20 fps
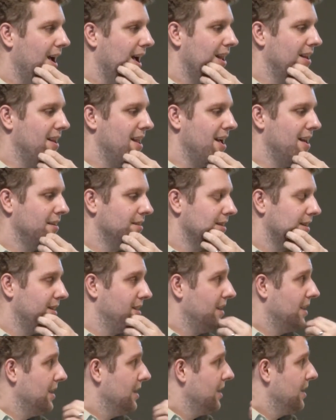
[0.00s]
And then
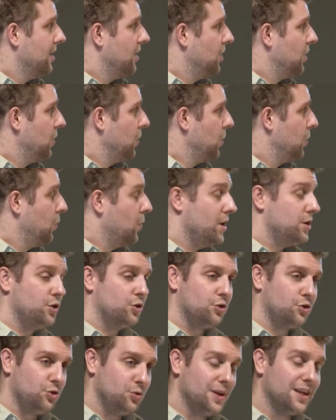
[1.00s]
when
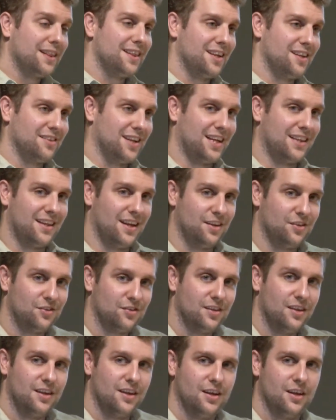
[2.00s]
you're doing things like
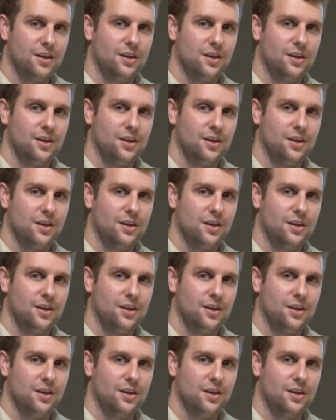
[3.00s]
this,